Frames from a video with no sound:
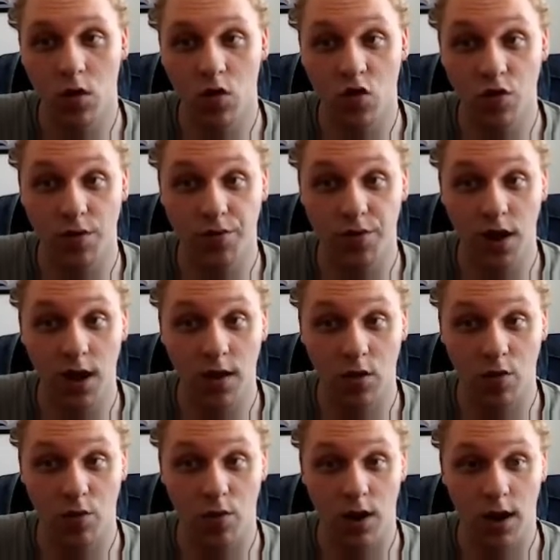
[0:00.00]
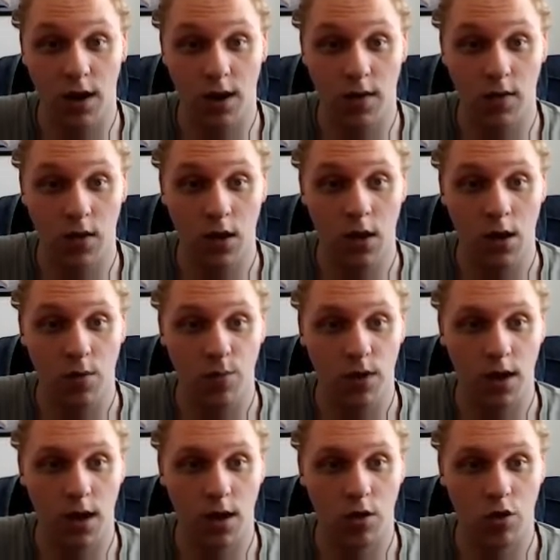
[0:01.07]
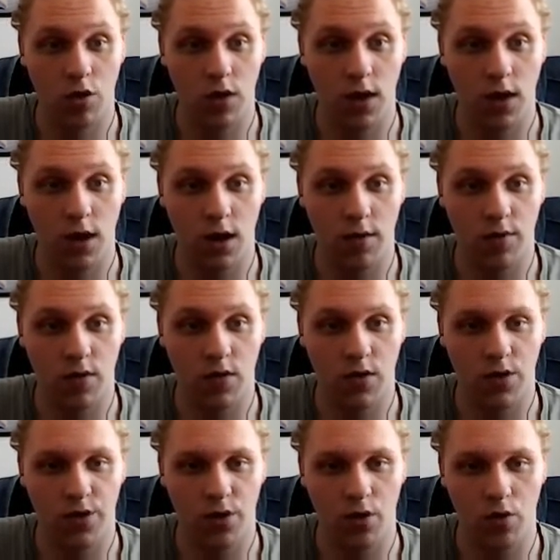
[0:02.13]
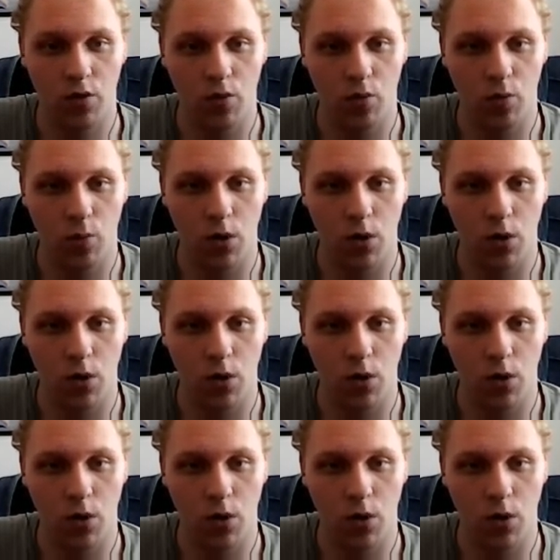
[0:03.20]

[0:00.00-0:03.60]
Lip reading: So with that created, we actually have to do